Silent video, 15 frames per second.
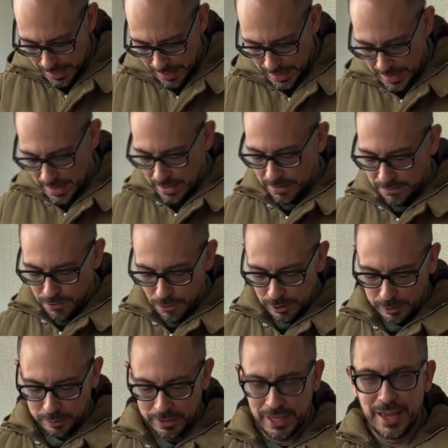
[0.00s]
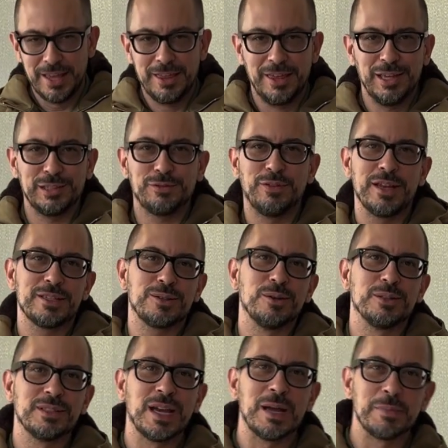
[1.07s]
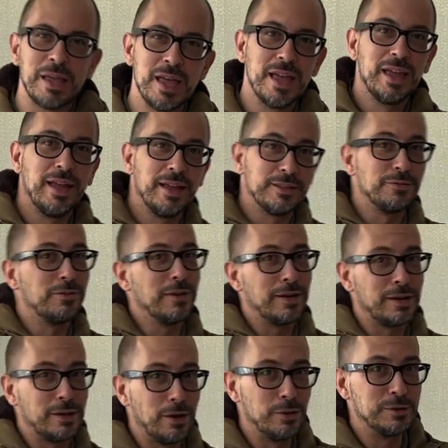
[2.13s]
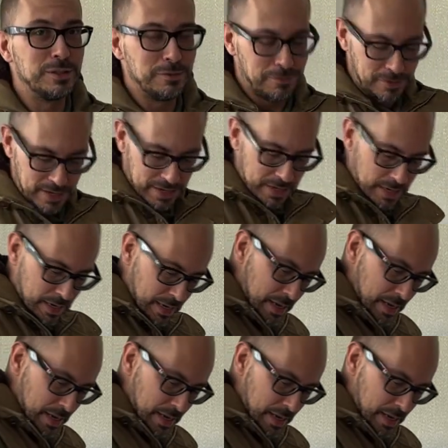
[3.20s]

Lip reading: And of course with this vest on top, it's a very cozy fit.